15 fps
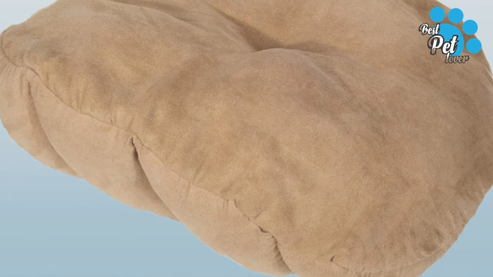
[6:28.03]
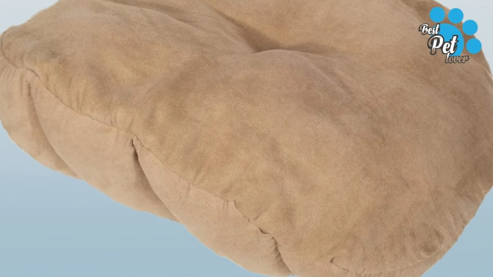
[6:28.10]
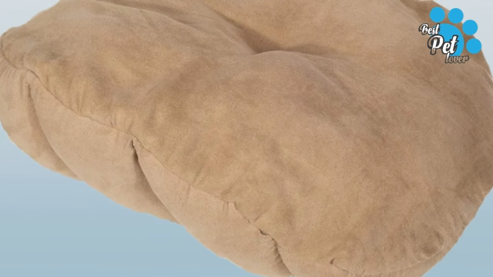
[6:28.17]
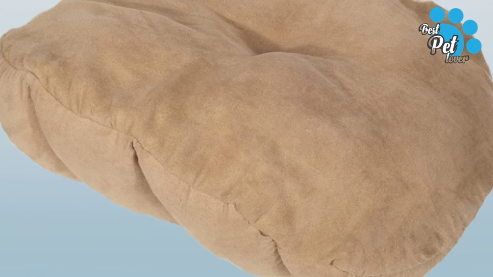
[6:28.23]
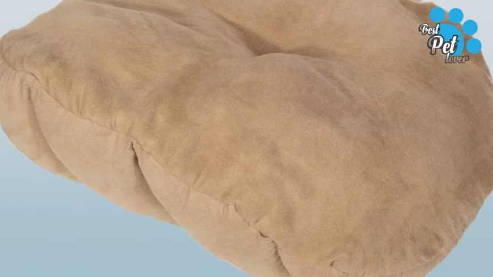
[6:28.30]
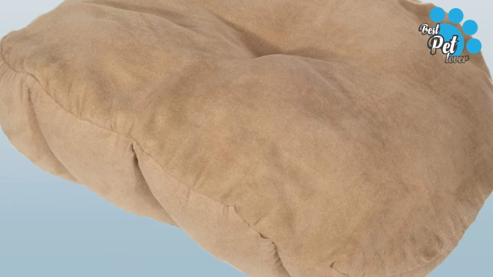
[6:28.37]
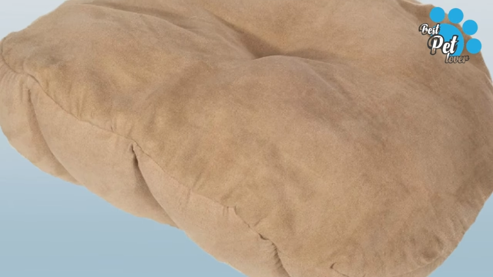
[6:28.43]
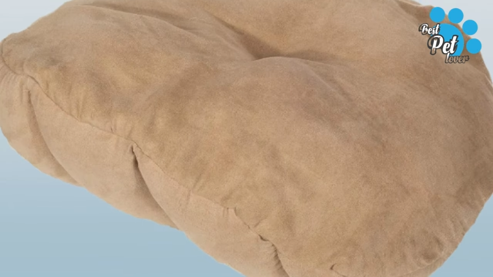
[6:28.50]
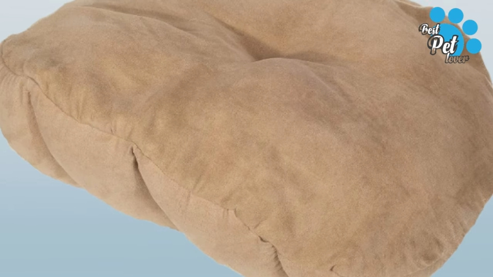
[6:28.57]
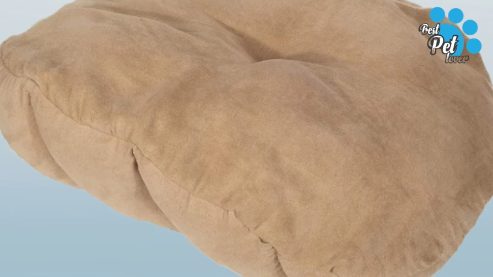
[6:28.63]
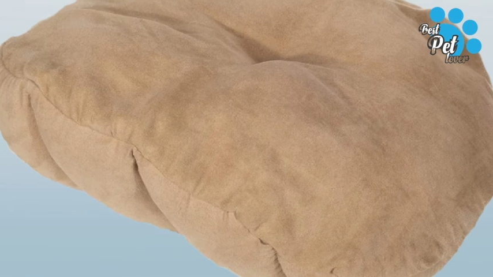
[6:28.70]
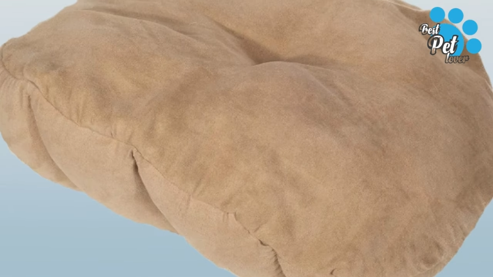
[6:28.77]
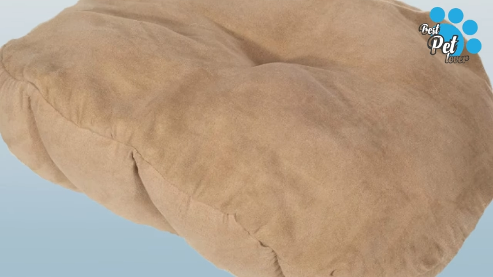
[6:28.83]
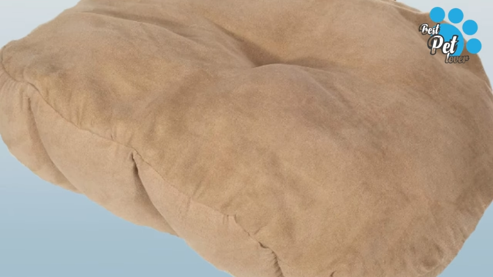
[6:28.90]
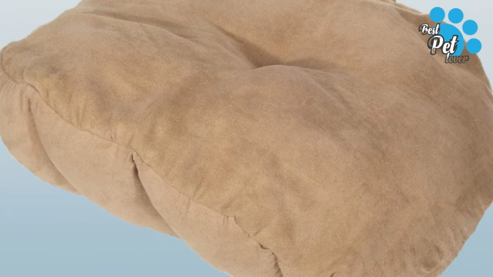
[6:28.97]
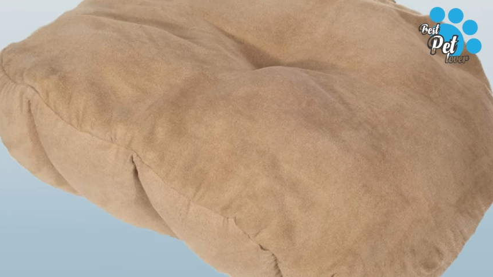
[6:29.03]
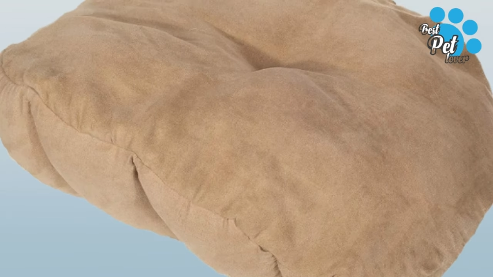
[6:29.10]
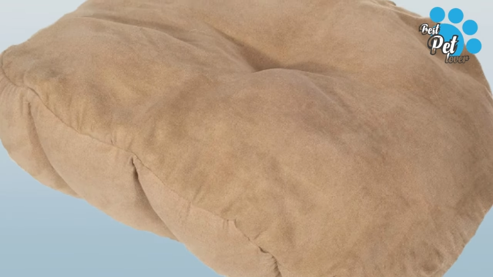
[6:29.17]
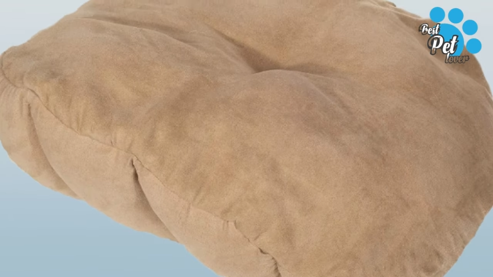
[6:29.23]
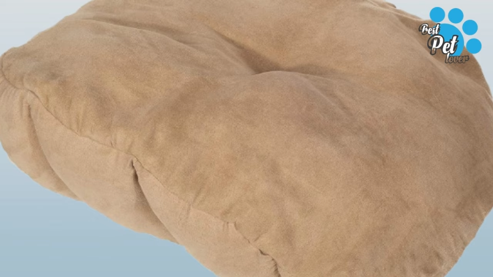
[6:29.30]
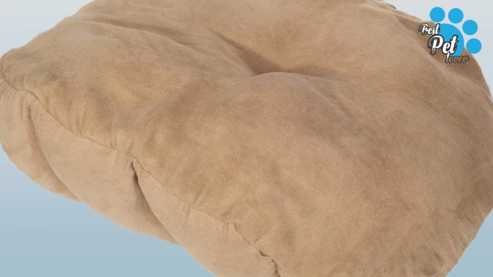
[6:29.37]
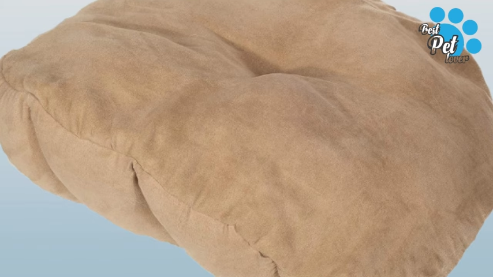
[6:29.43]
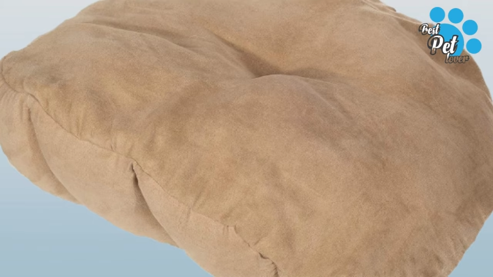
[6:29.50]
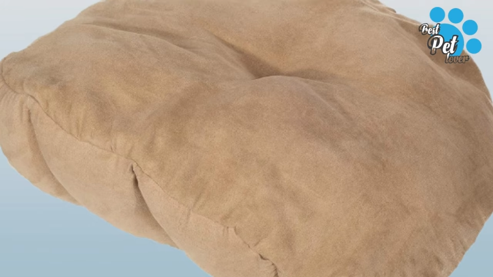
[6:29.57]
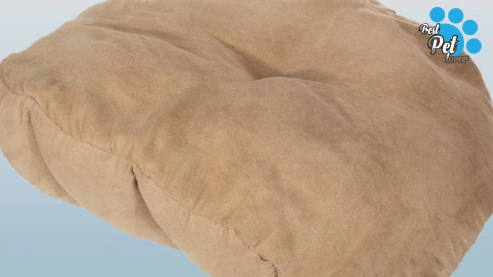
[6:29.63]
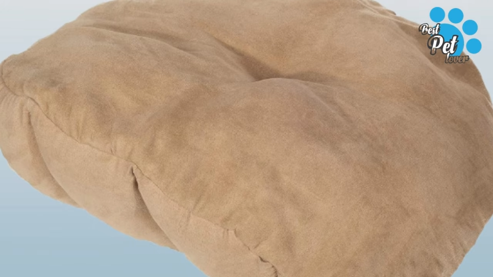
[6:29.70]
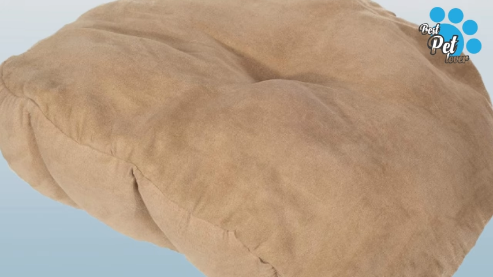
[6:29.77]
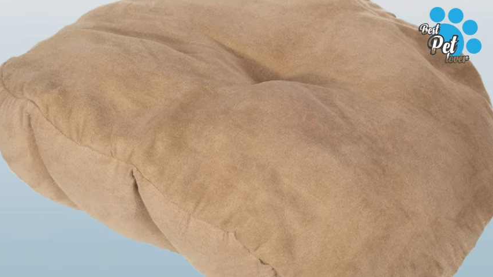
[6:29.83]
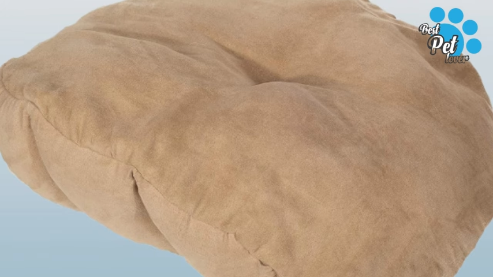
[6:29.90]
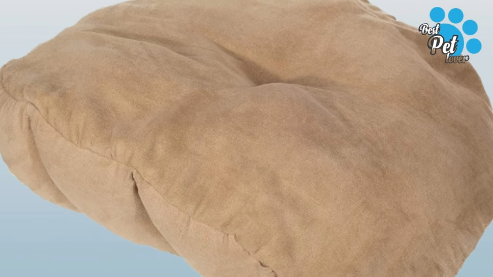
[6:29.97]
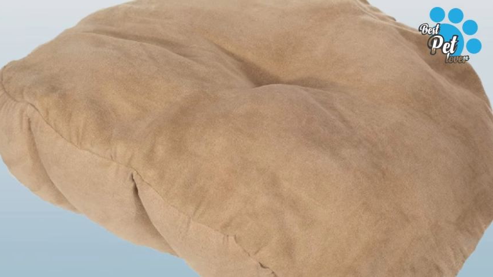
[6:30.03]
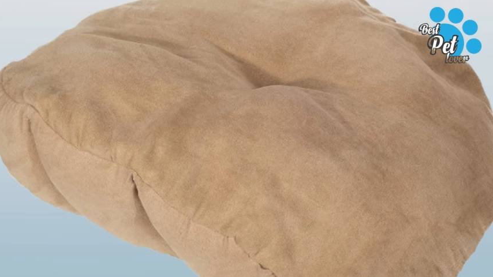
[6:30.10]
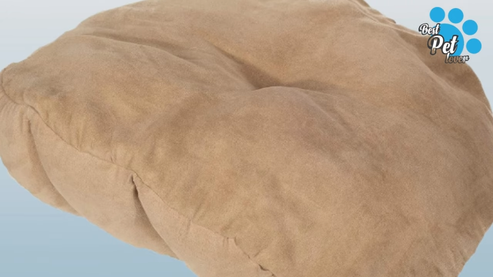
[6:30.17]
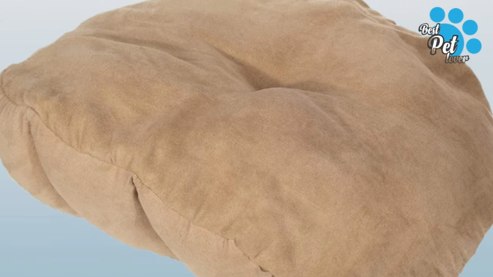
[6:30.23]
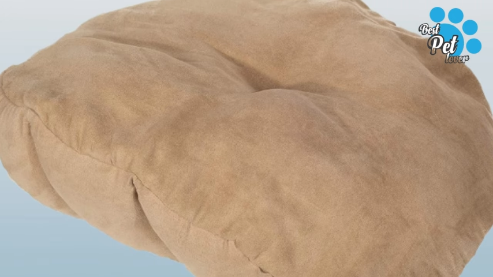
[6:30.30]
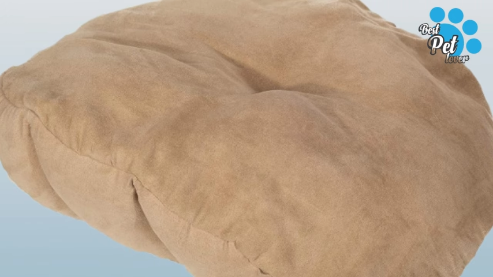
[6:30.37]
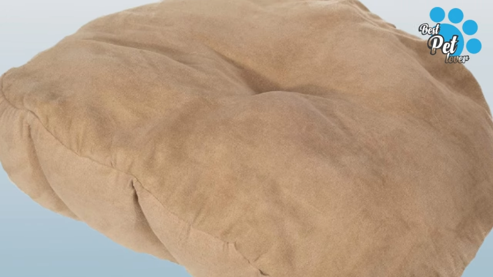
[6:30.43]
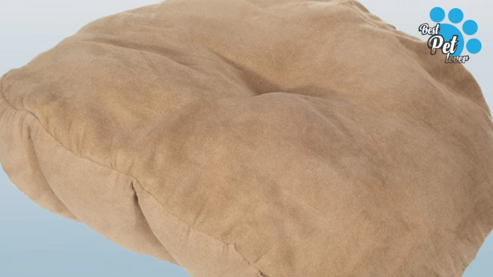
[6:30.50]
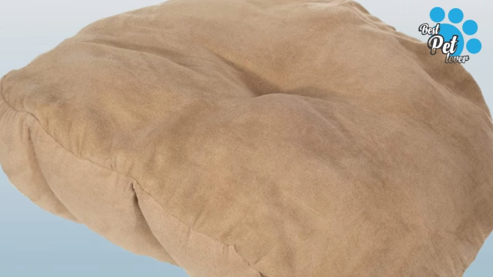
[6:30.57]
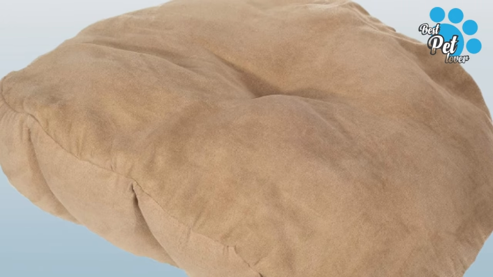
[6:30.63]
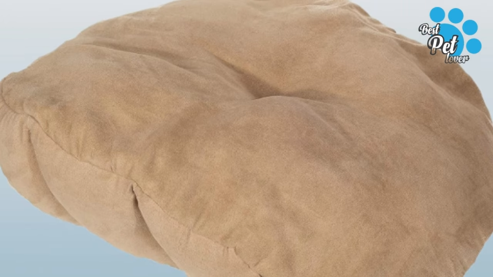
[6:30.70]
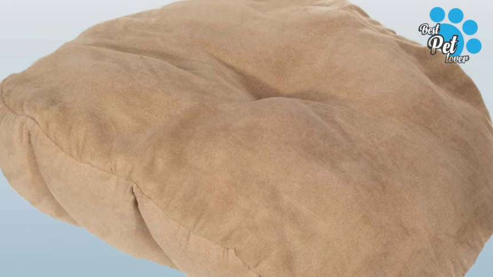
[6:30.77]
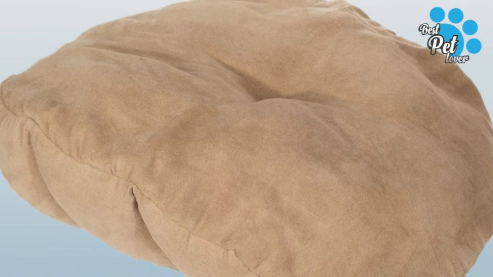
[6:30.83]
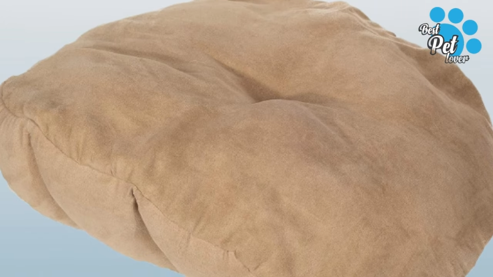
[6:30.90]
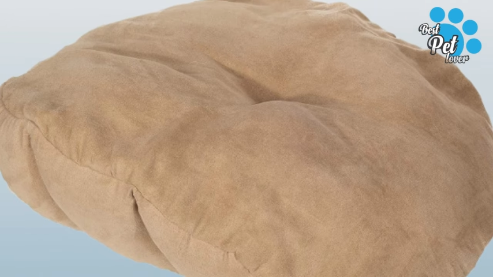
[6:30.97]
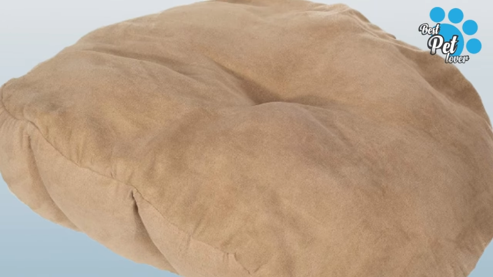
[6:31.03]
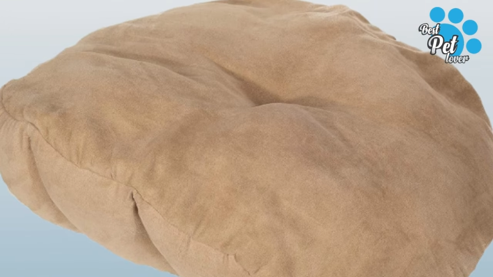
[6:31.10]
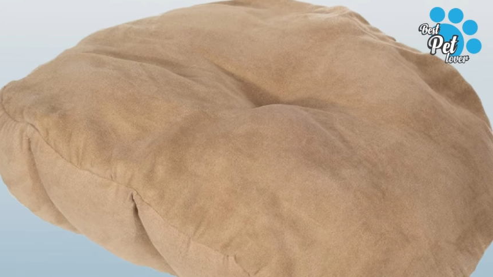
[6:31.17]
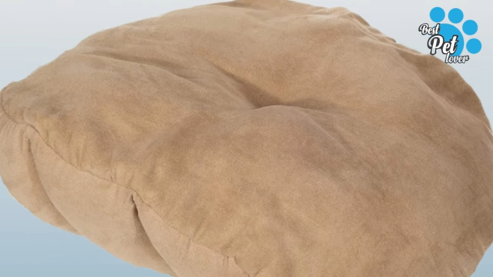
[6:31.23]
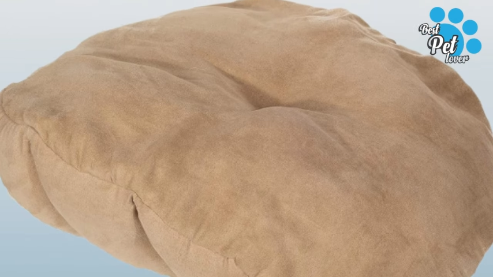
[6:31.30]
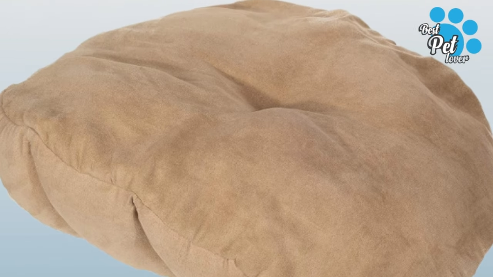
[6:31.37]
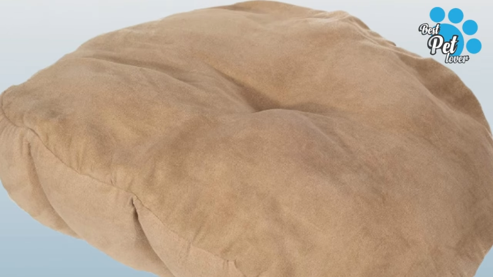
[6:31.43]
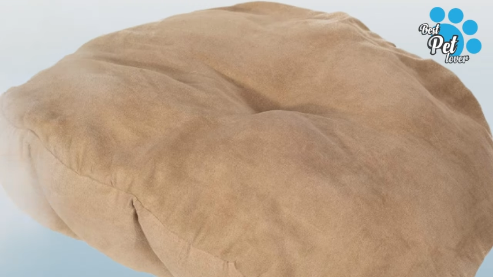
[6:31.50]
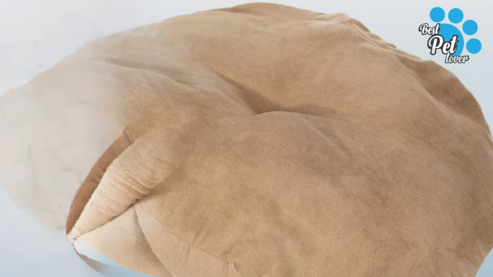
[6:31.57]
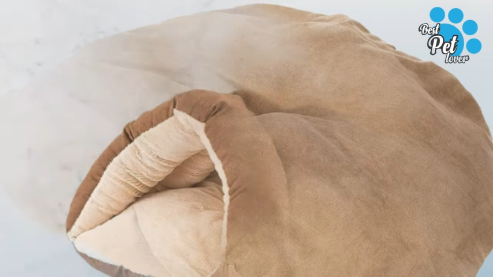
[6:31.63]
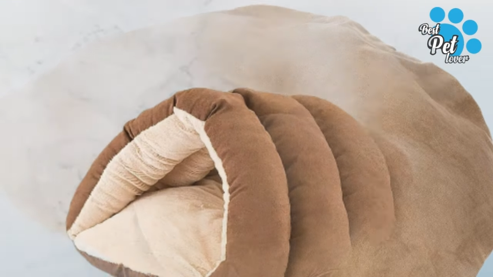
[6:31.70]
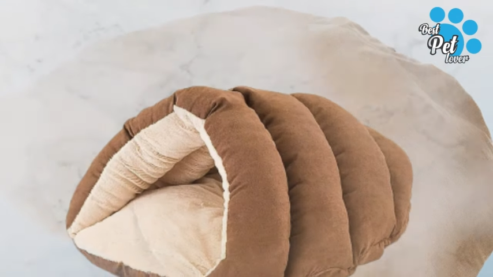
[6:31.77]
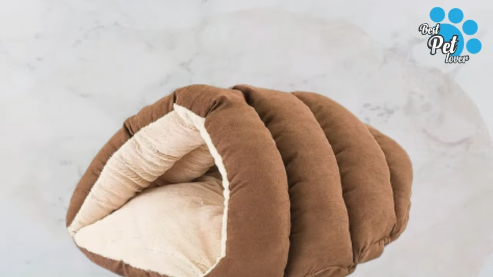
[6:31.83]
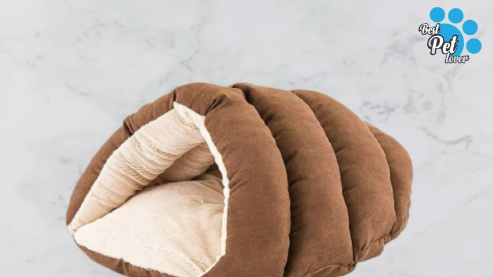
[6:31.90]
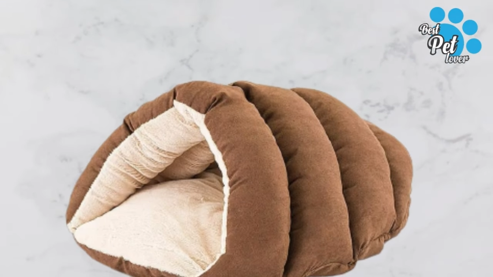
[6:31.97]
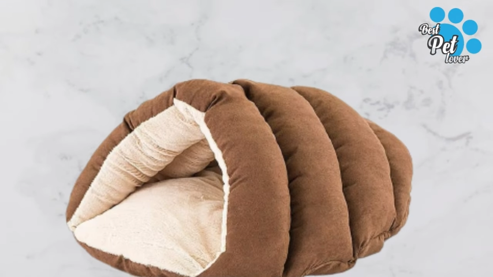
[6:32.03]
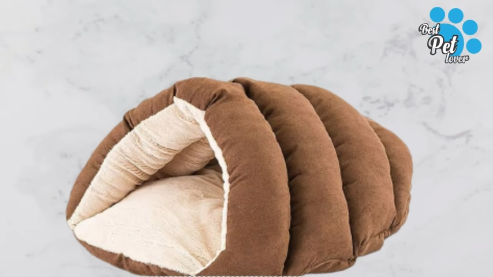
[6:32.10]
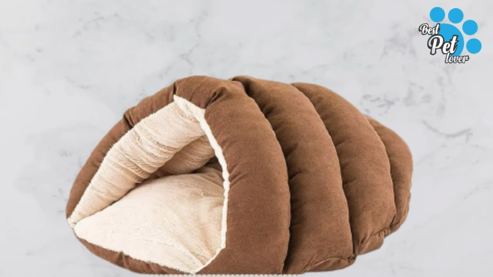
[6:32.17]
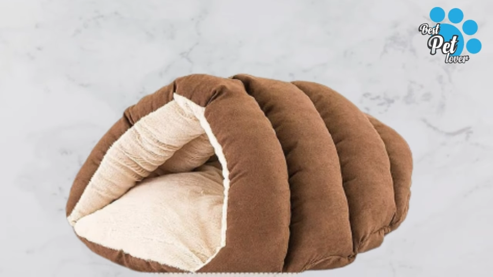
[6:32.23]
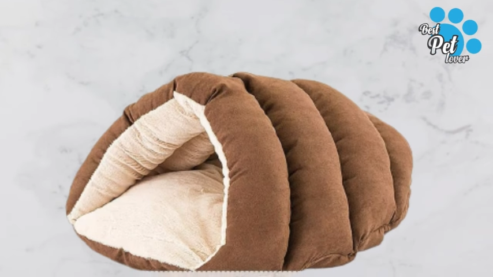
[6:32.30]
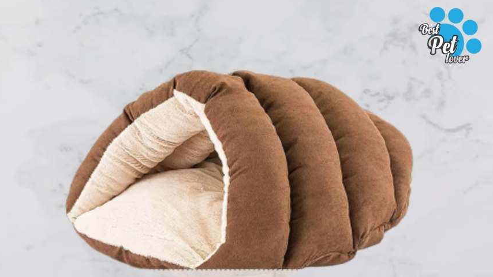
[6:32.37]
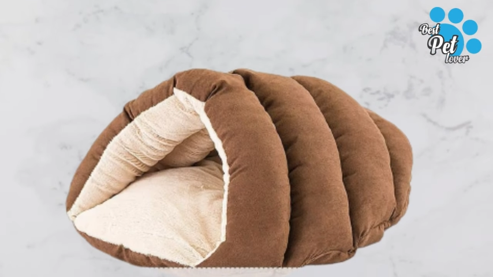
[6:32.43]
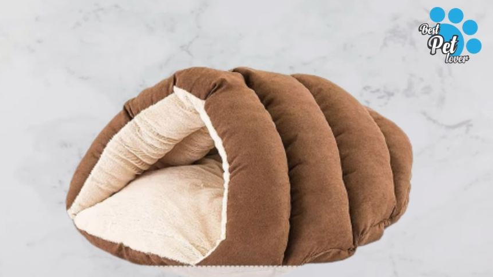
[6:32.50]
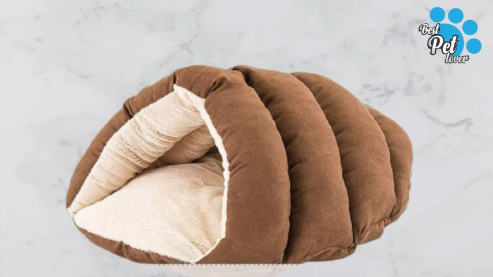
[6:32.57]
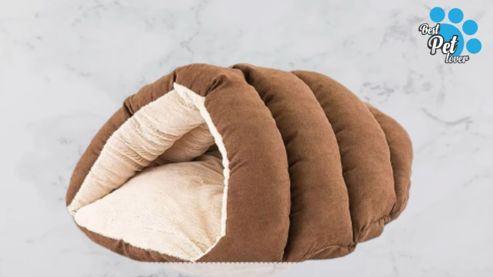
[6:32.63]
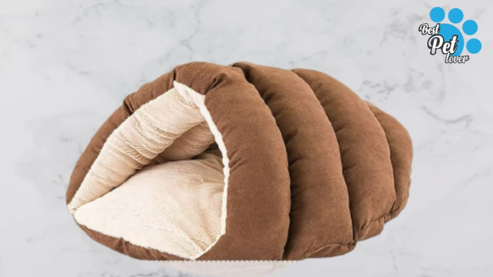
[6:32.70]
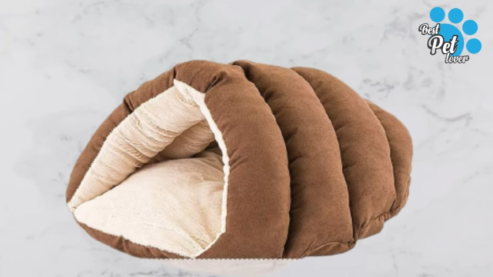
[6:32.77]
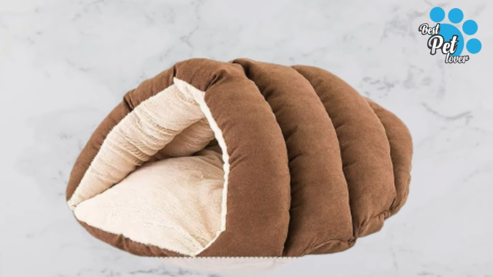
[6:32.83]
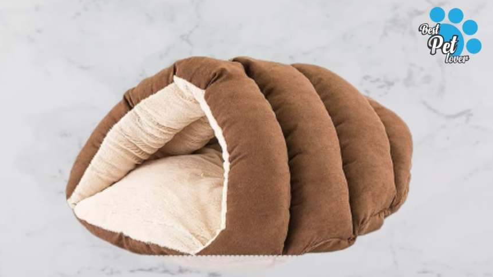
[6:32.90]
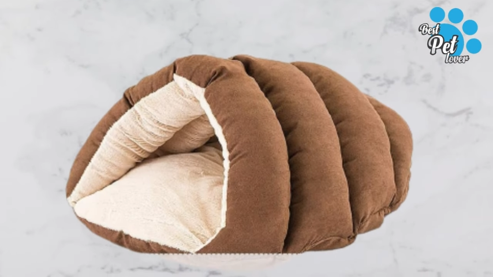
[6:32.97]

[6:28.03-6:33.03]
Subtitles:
(no speaker visible)